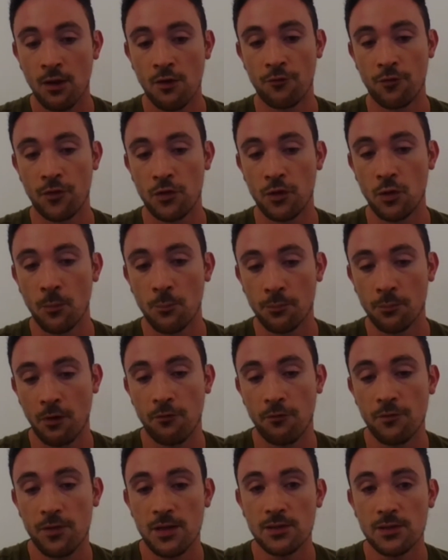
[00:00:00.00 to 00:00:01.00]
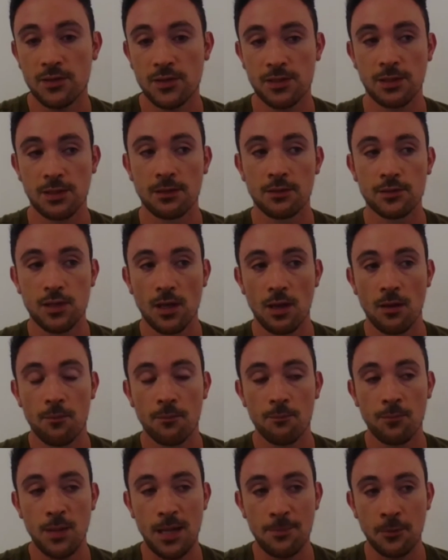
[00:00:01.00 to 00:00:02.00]
for non-profits and
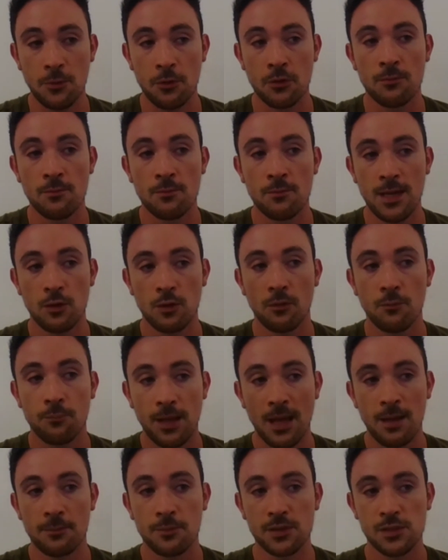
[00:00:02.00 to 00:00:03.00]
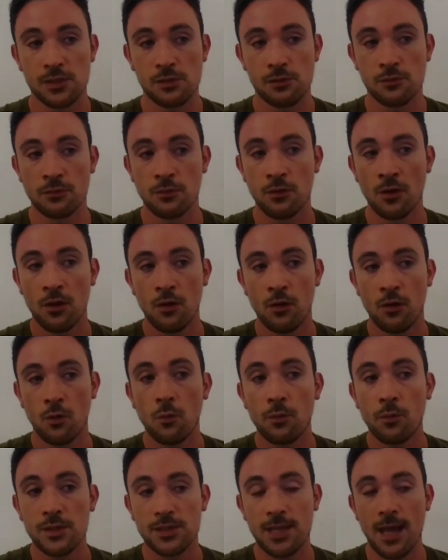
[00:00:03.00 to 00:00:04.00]
people who may not be able to
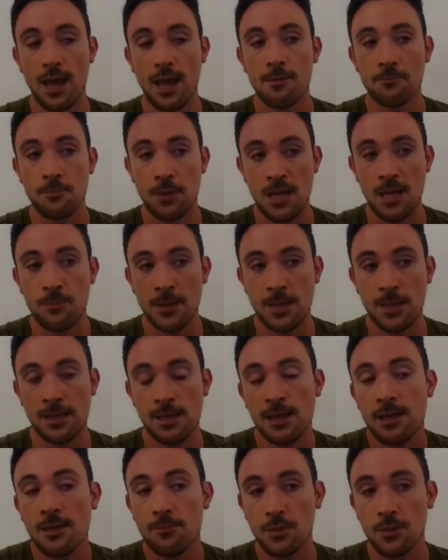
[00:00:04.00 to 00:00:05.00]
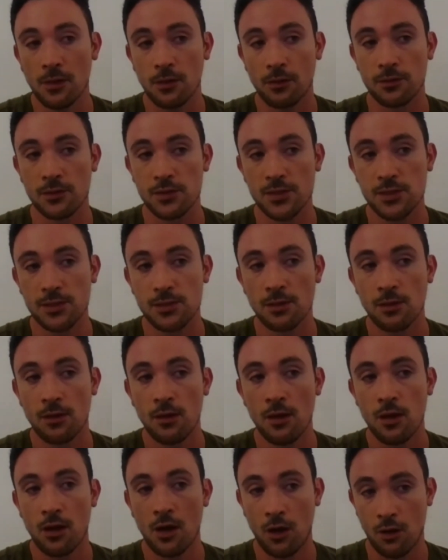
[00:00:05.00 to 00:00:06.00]
always get PPE, because
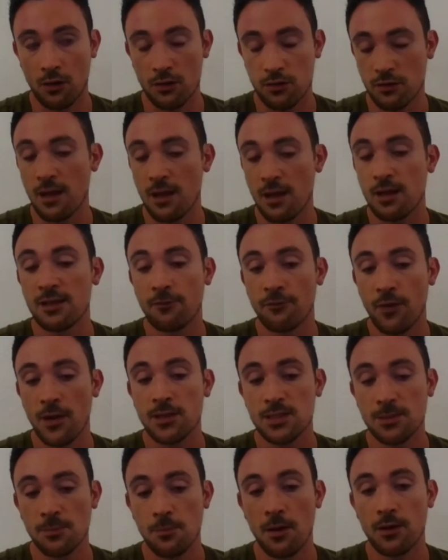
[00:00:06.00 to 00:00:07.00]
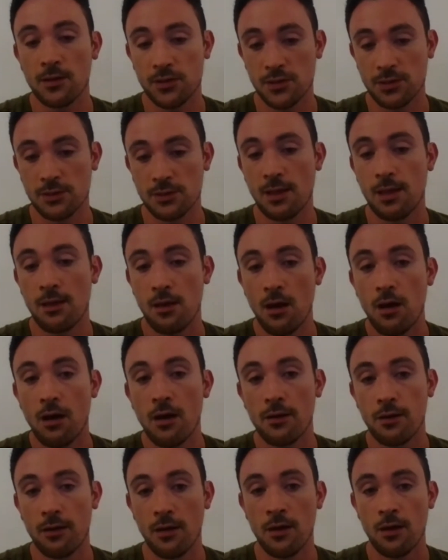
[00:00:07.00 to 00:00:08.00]
cloth face masks, they
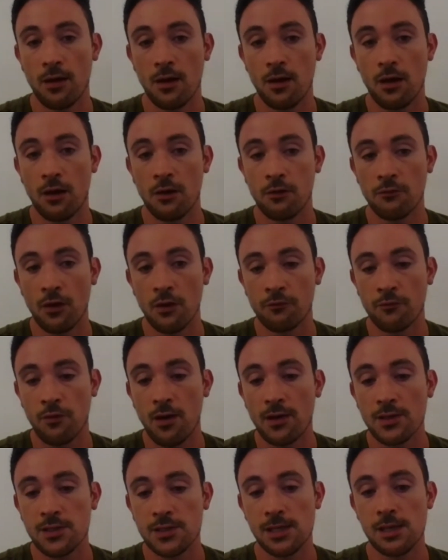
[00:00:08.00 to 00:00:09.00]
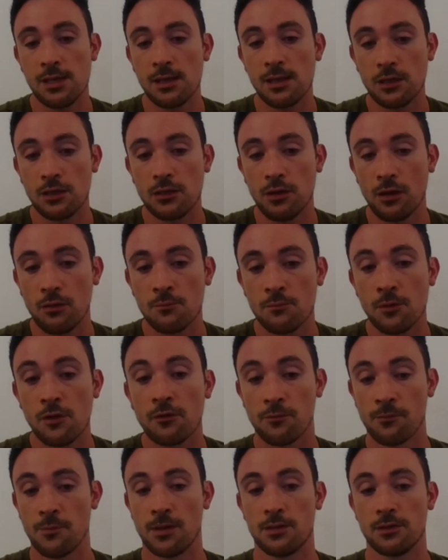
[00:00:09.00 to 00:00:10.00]
are a rising
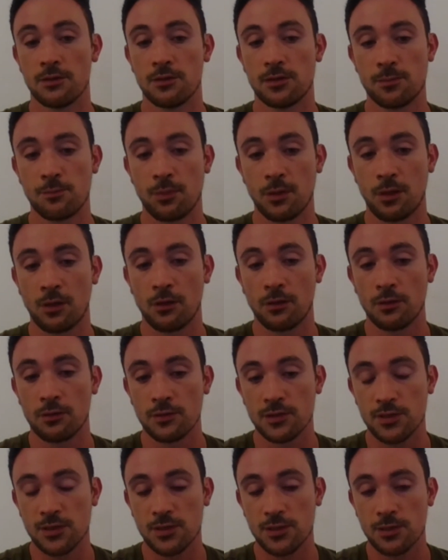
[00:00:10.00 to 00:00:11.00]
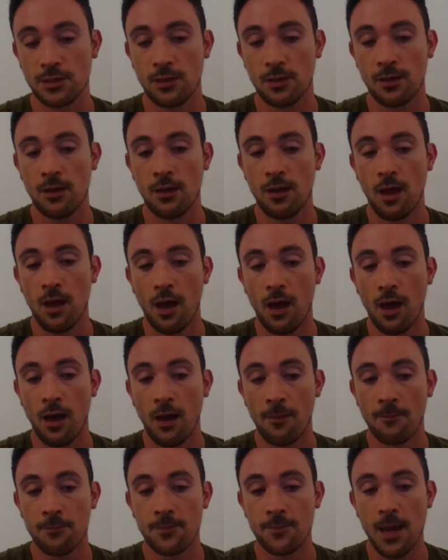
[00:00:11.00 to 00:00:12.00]
movement, because
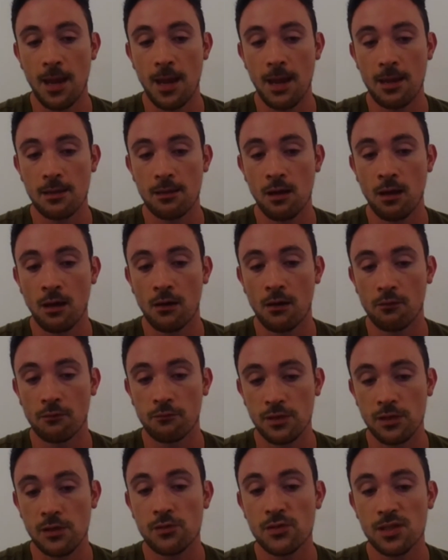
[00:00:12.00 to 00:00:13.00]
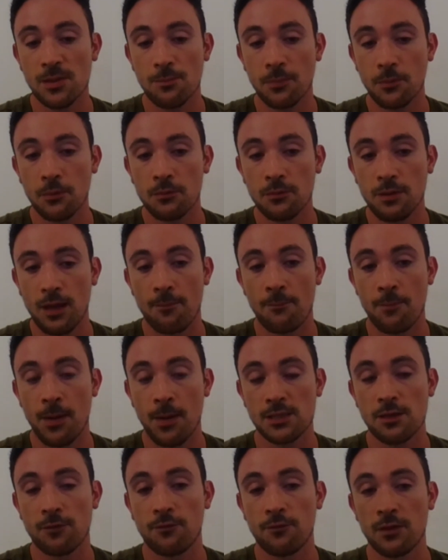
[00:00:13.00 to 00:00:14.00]
they are reusable, they're
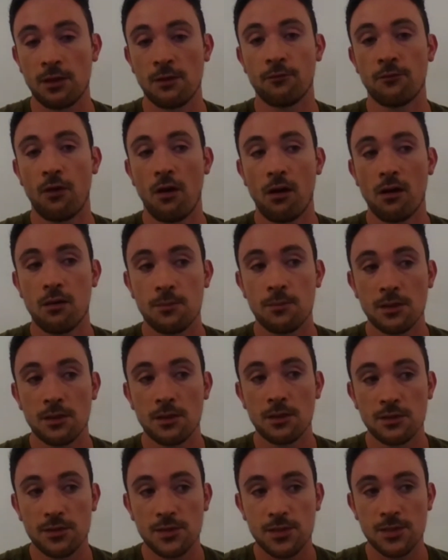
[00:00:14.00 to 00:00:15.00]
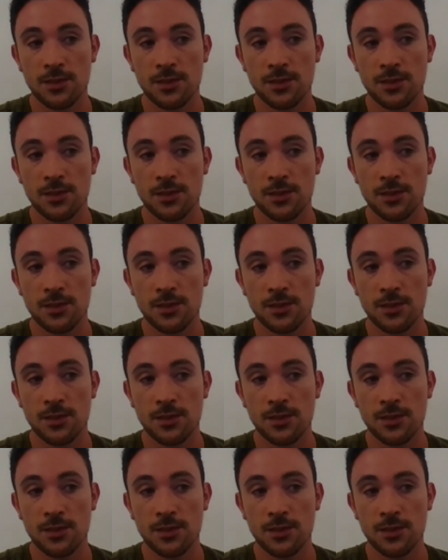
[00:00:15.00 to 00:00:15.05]
better for the environment